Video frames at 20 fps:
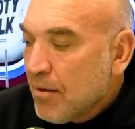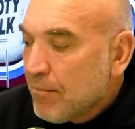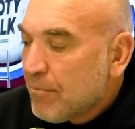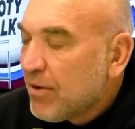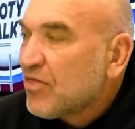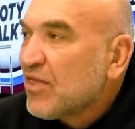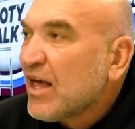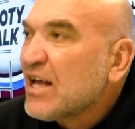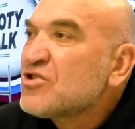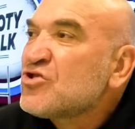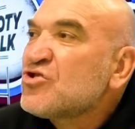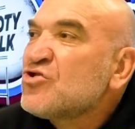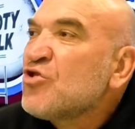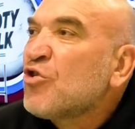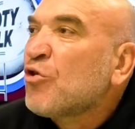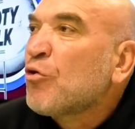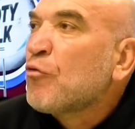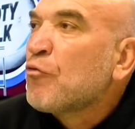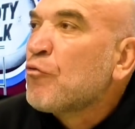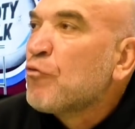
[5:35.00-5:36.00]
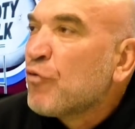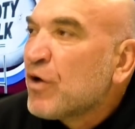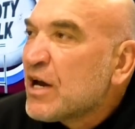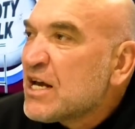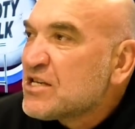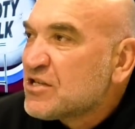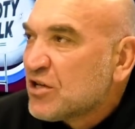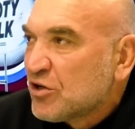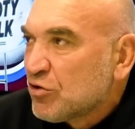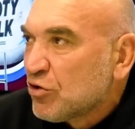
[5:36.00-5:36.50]
but that's not a
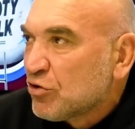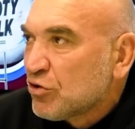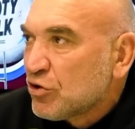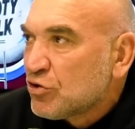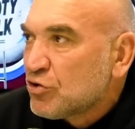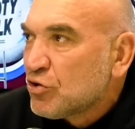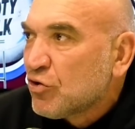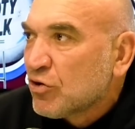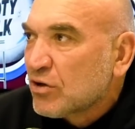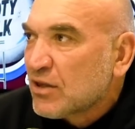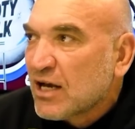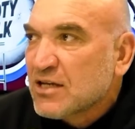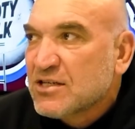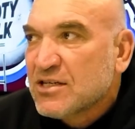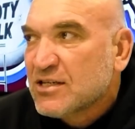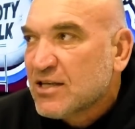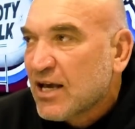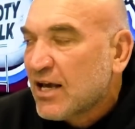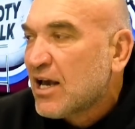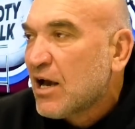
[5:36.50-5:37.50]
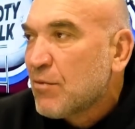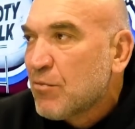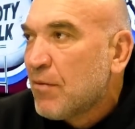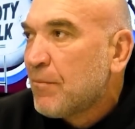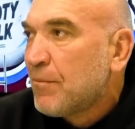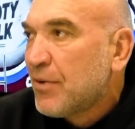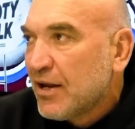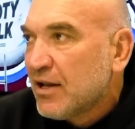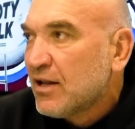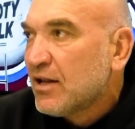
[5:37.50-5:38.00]
reason not to talk. That's just, hey, come on,
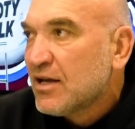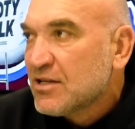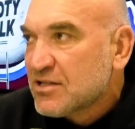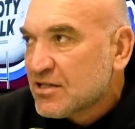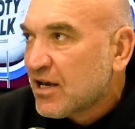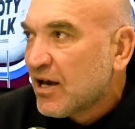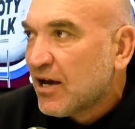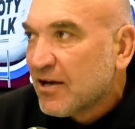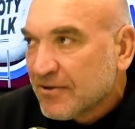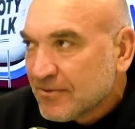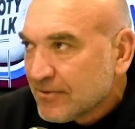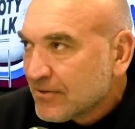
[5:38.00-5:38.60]
Pete, let's go.